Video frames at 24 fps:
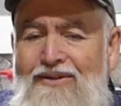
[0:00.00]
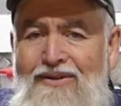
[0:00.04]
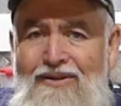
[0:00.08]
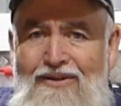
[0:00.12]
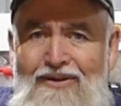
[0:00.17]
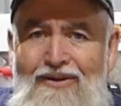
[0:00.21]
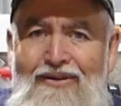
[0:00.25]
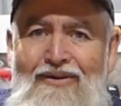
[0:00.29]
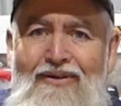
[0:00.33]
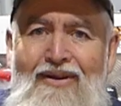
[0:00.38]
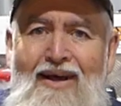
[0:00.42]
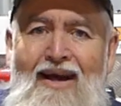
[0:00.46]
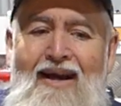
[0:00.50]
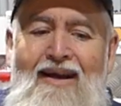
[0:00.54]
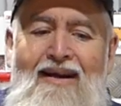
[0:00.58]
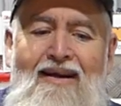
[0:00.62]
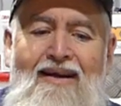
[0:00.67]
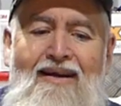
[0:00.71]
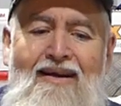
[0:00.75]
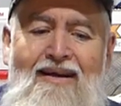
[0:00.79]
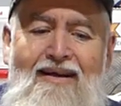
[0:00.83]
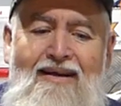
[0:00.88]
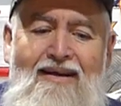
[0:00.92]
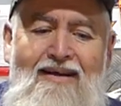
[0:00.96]
to do that.
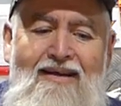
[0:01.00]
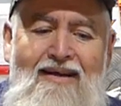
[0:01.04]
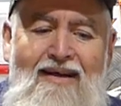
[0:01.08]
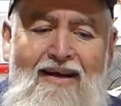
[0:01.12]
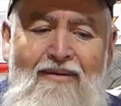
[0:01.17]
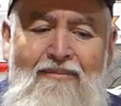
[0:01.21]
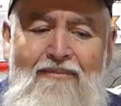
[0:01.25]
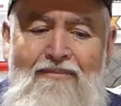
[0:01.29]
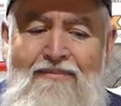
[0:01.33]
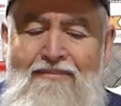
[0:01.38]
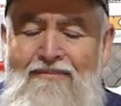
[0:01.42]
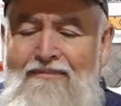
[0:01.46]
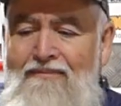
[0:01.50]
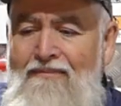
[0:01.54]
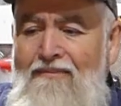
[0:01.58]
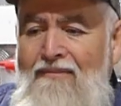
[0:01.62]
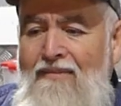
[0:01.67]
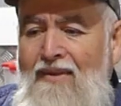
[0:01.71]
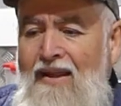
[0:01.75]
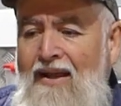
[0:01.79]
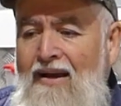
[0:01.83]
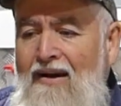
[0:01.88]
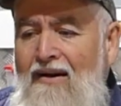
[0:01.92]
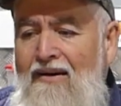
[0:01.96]

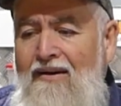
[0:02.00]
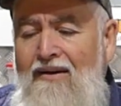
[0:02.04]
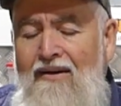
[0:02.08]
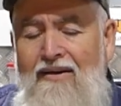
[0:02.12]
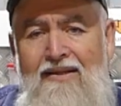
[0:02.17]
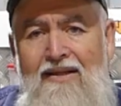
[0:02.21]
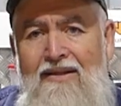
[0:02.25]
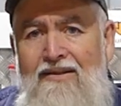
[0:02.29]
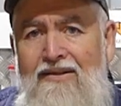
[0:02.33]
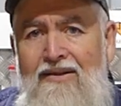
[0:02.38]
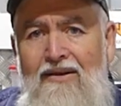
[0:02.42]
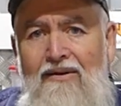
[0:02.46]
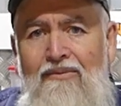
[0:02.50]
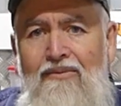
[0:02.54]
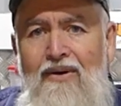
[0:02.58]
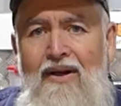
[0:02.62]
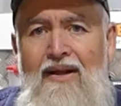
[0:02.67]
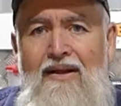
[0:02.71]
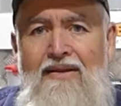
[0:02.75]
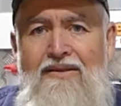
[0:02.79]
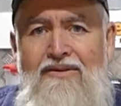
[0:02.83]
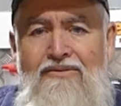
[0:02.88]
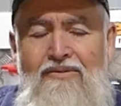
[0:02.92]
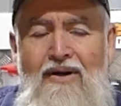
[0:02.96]
I just thought,
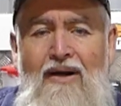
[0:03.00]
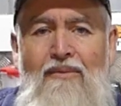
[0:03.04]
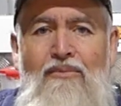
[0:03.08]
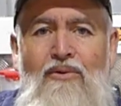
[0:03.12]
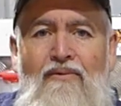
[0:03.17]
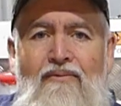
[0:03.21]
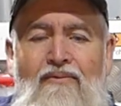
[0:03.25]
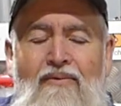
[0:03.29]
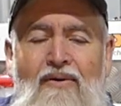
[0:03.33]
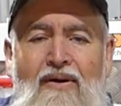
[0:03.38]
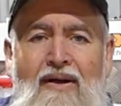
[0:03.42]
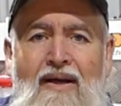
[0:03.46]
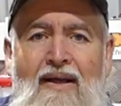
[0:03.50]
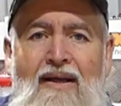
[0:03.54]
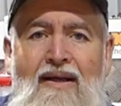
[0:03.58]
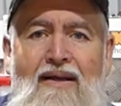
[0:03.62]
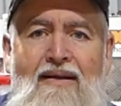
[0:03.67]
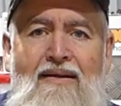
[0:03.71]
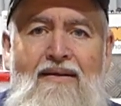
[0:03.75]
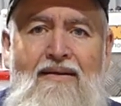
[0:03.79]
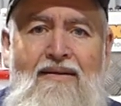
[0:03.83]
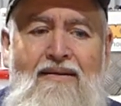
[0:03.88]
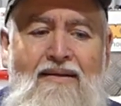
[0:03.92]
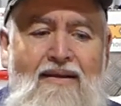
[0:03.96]
well, it's trouble free,
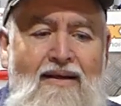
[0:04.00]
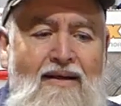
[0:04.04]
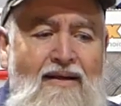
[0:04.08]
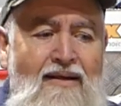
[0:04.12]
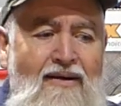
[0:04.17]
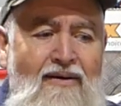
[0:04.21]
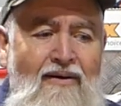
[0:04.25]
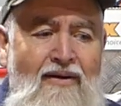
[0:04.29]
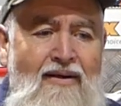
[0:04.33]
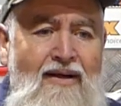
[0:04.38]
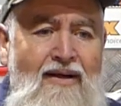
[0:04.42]
and I